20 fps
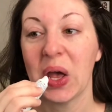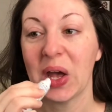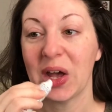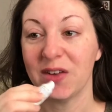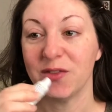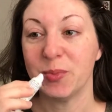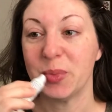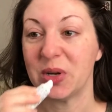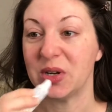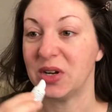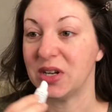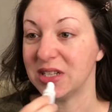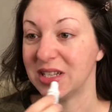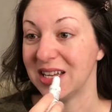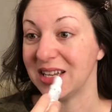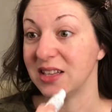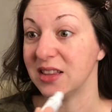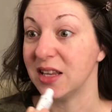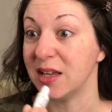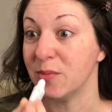I've put on
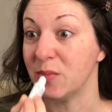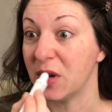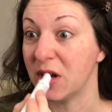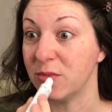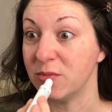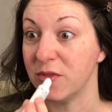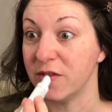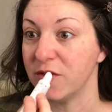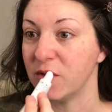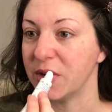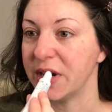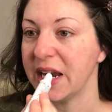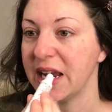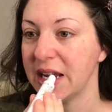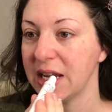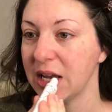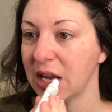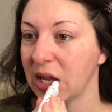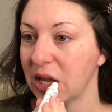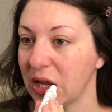like lip balm
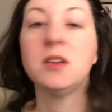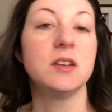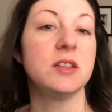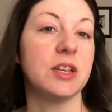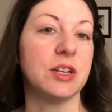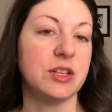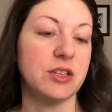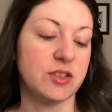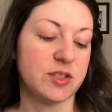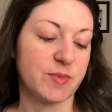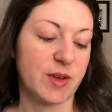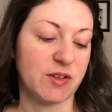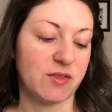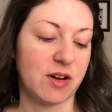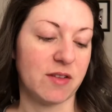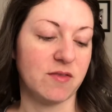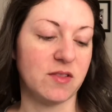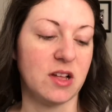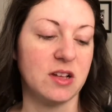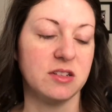beforehand. Gonna use my
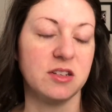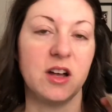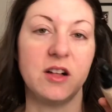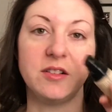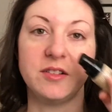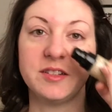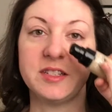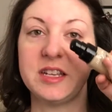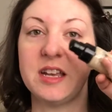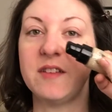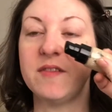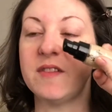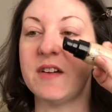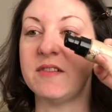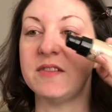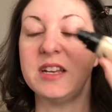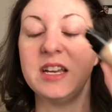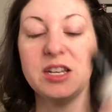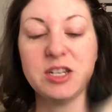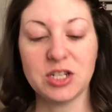Revlon Color Stay
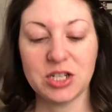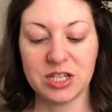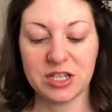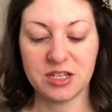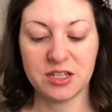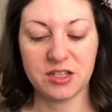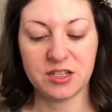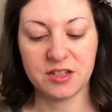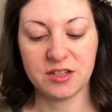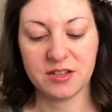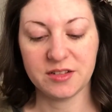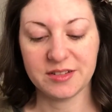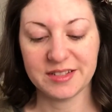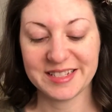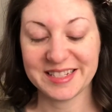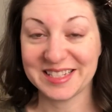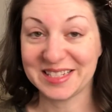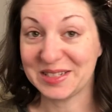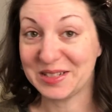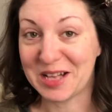foundation.
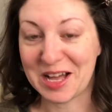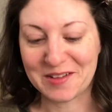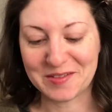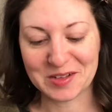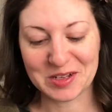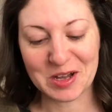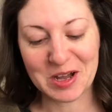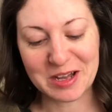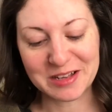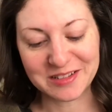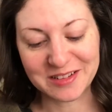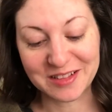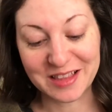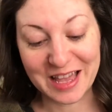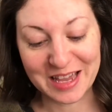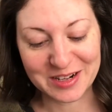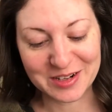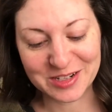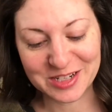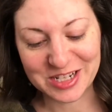Still haven't gotten a
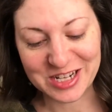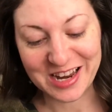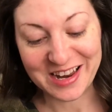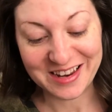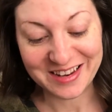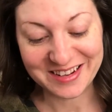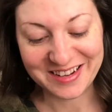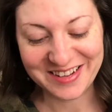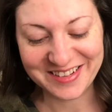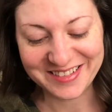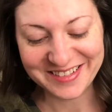lighter shade.